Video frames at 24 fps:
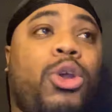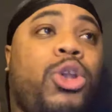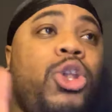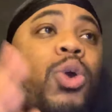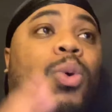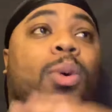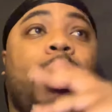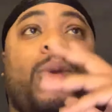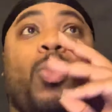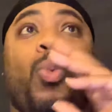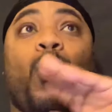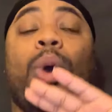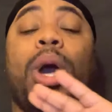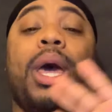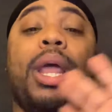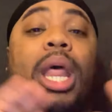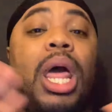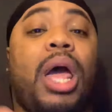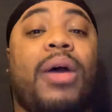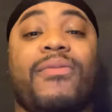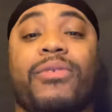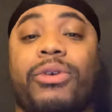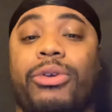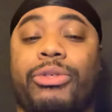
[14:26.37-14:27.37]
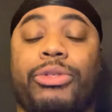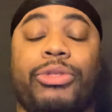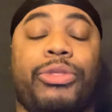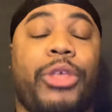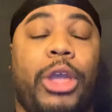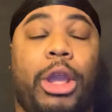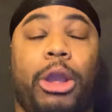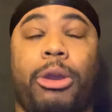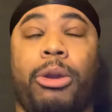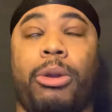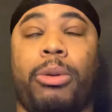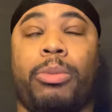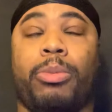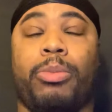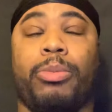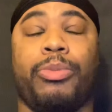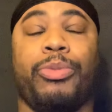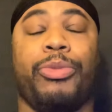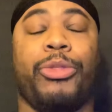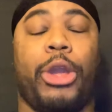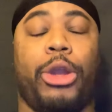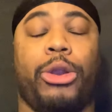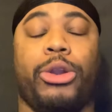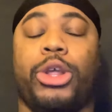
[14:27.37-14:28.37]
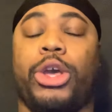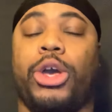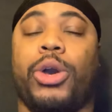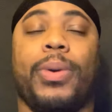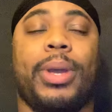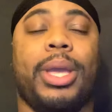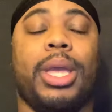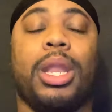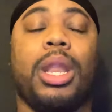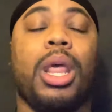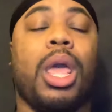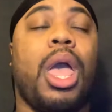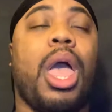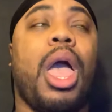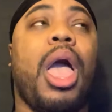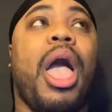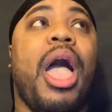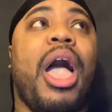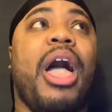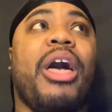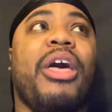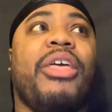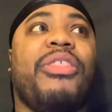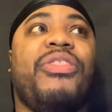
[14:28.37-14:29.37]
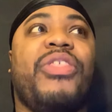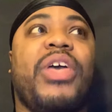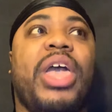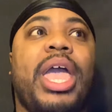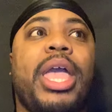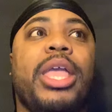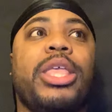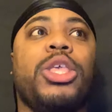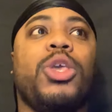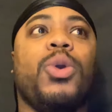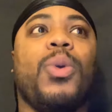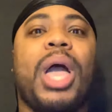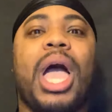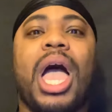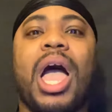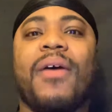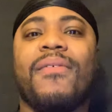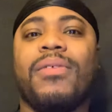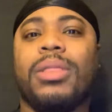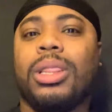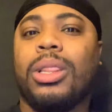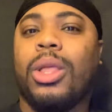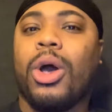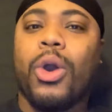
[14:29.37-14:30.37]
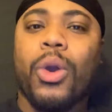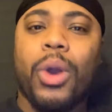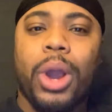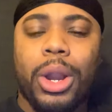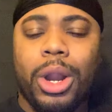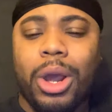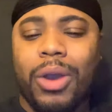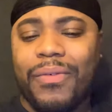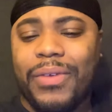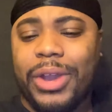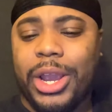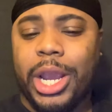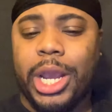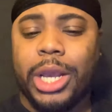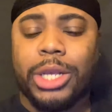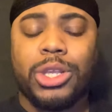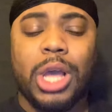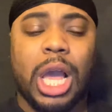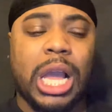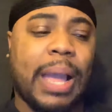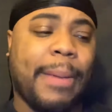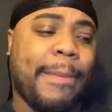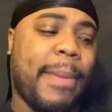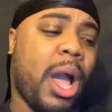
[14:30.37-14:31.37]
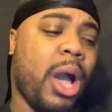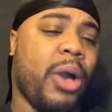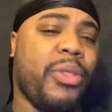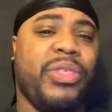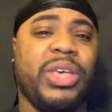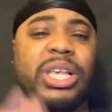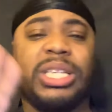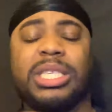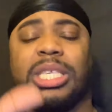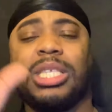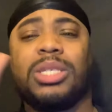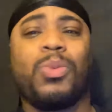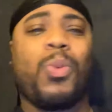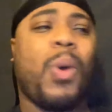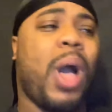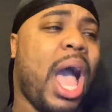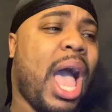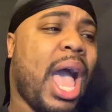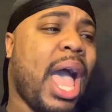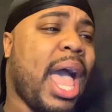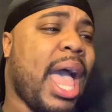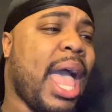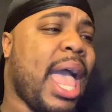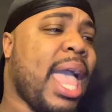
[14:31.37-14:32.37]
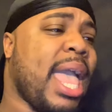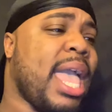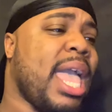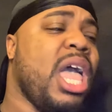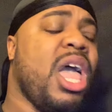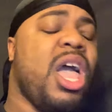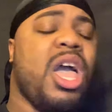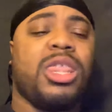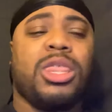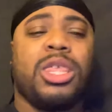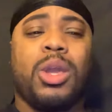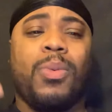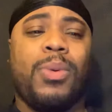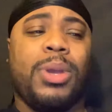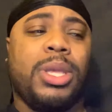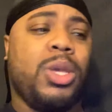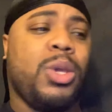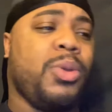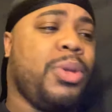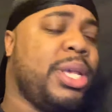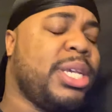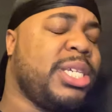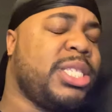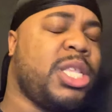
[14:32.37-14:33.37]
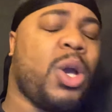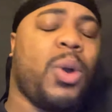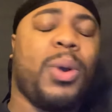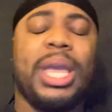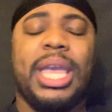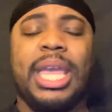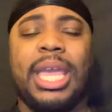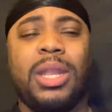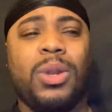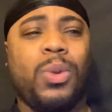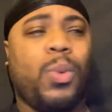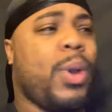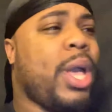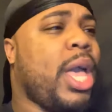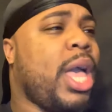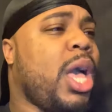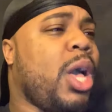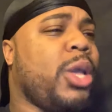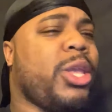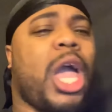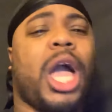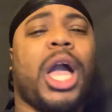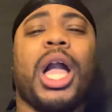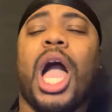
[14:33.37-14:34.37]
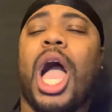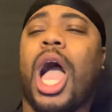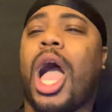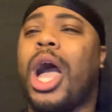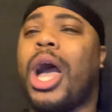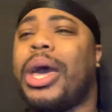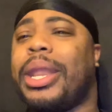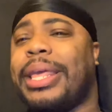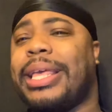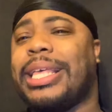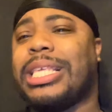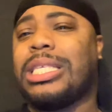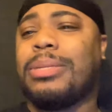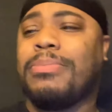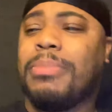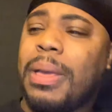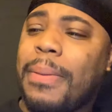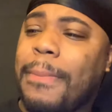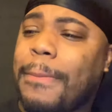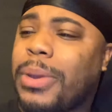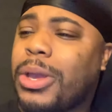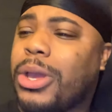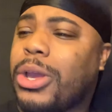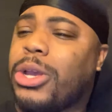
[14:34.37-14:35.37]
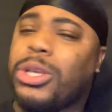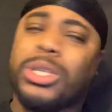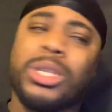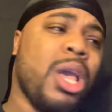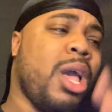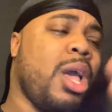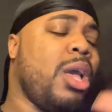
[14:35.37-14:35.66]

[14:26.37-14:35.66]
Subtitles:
or doing whatever they're doing. Then you have Lauren over here talking about this is why the reunions don't end well. Y'all got audience members